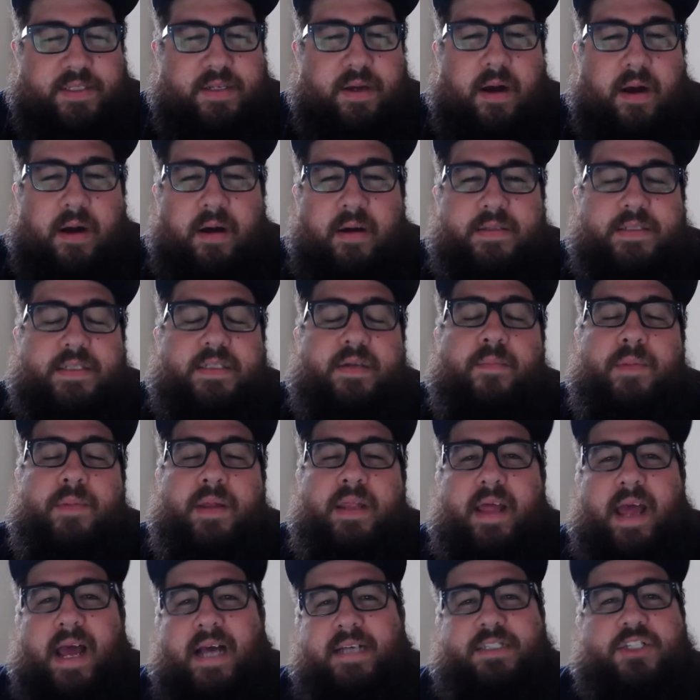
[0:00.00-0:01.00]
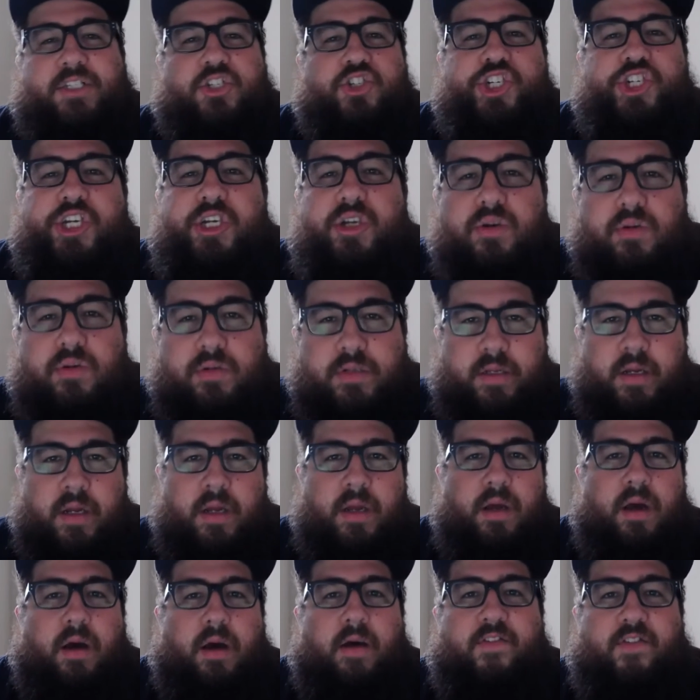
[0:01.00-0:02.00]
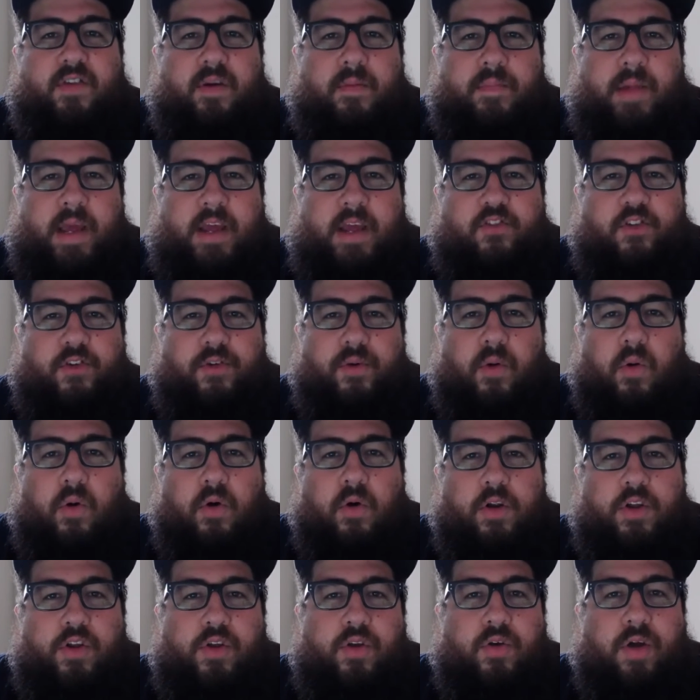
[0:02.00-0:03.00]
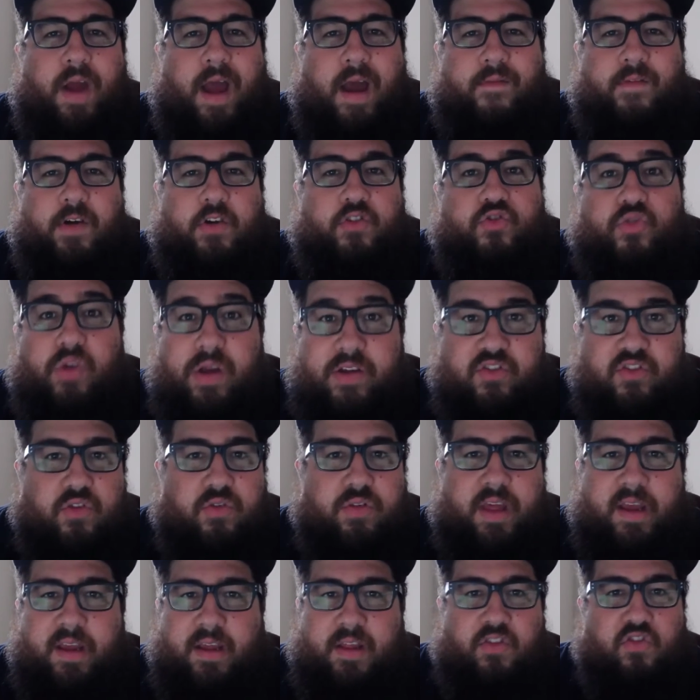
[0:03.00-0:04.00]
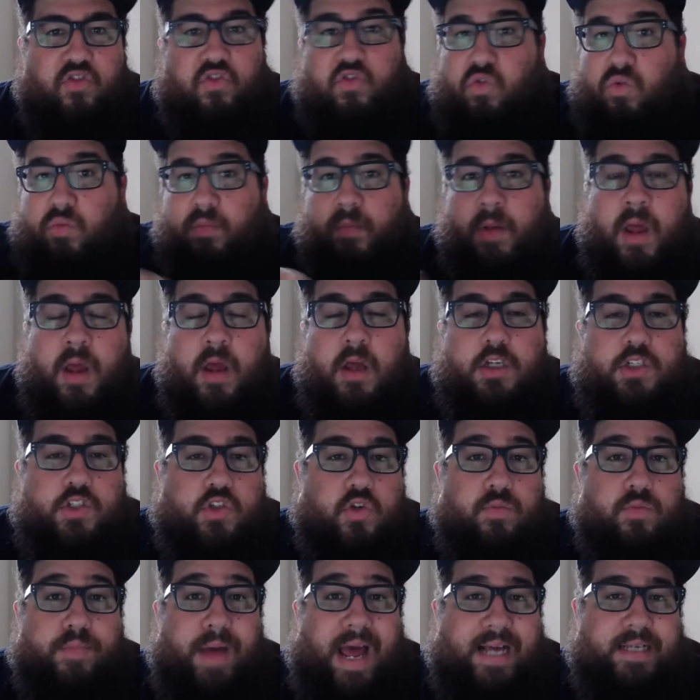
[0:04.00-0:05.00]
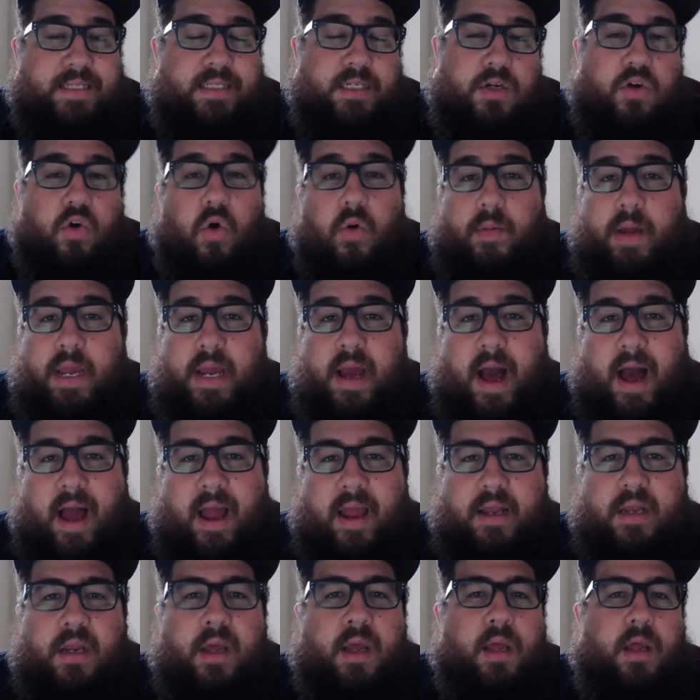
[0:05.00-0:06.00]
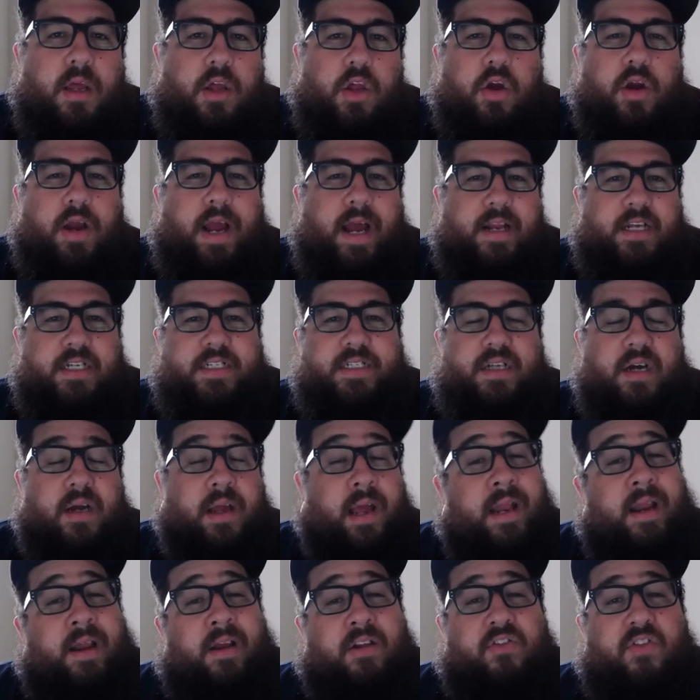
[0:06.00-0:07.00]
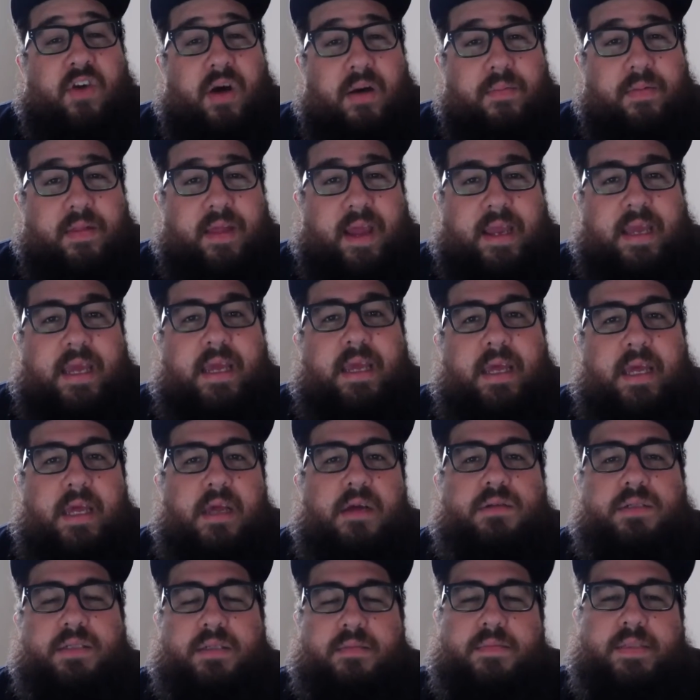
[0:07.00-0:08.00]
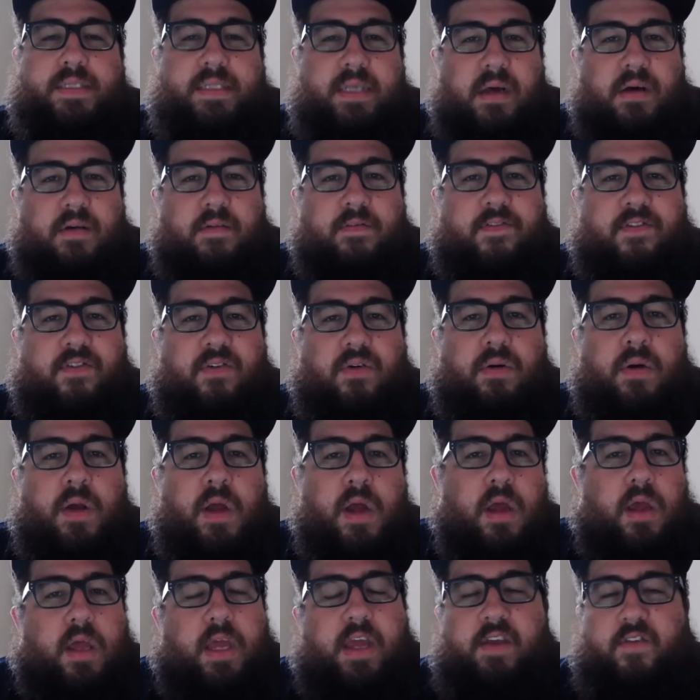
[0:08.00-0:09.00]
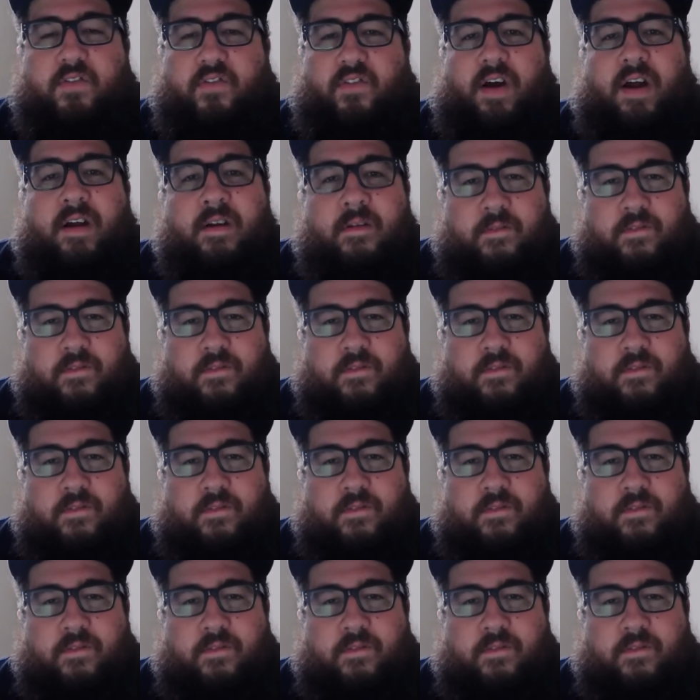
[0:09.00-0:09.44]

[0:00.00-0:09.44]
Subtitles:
somebody that has a shield of some nature, or you have a tracer that can zoom past and go behind. You're kind of stuck, and on top of that, he heals himself, so he's firing.